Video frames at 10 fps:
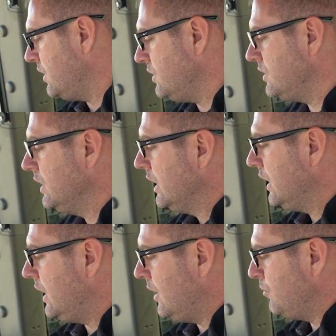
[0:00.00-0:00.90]
this.
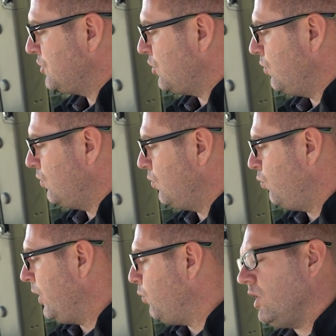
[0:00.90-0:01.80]
Um, so
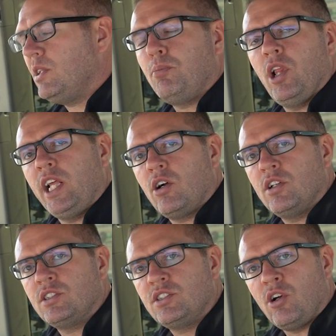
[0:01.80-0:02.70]
we want the planner
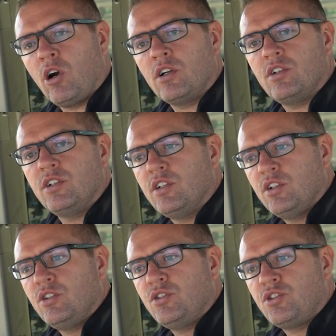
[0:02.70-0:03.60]
to start
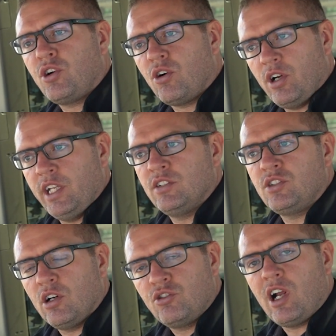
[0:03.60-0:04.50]
turning,
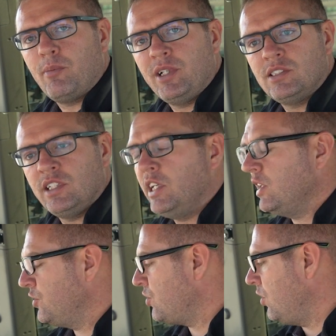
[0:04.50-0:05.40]
start dropping
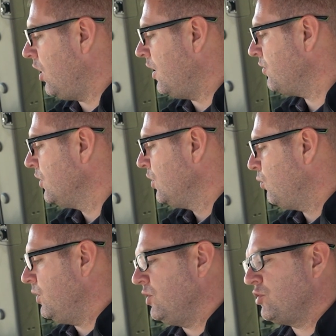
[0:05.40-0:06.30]
seed and turn off
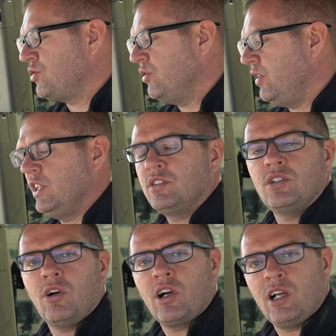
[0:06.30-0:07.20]
when those true
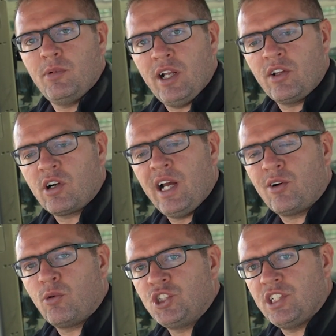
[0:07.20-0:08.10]
V's are coming out of the
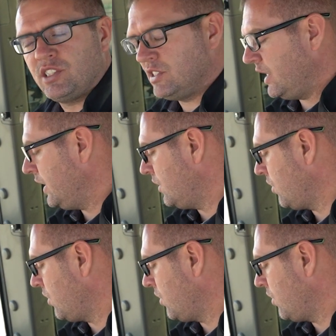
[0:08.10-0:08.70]
ground or just as they hit